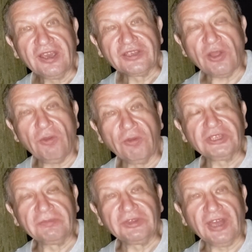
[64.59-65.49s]
the
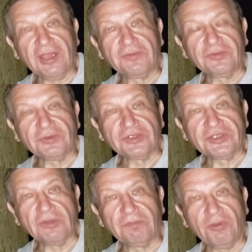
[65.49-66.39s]
autumn typhoons.
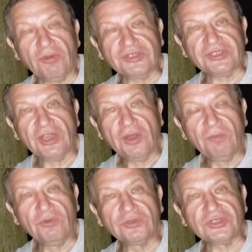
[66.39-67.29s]
So both
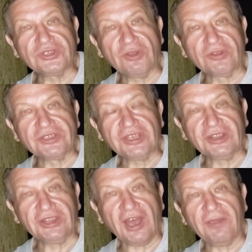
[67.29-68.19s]
monsoons and
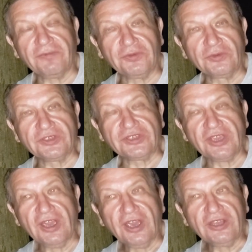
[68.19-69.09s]
typhoons
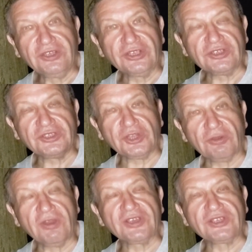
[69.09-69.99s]

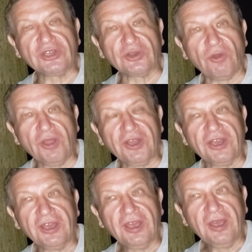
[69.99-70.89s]
destroy the rock,
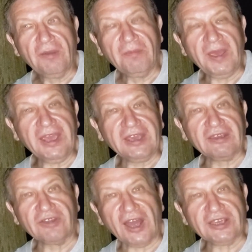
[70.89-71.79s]
make
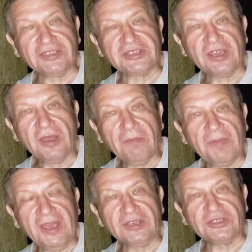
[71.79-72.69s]
cracks,
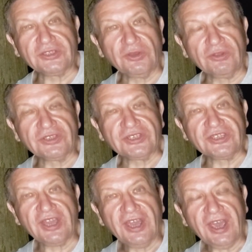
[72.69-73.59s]
make
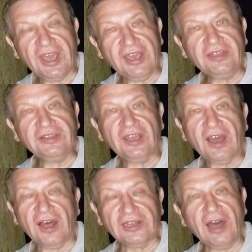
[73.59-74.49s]
stones, and
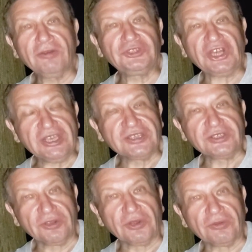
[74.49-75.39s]
allow trees
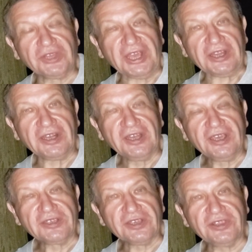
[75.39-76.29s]
to grow there.
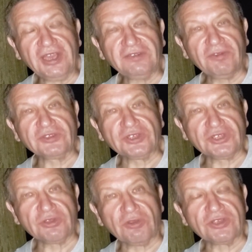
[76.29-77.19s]
So that was the
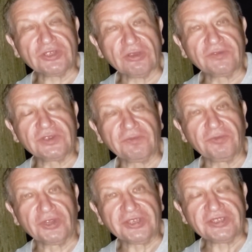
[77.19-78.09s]
source of the
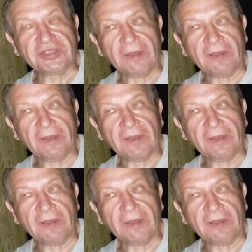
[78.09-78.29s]
forest.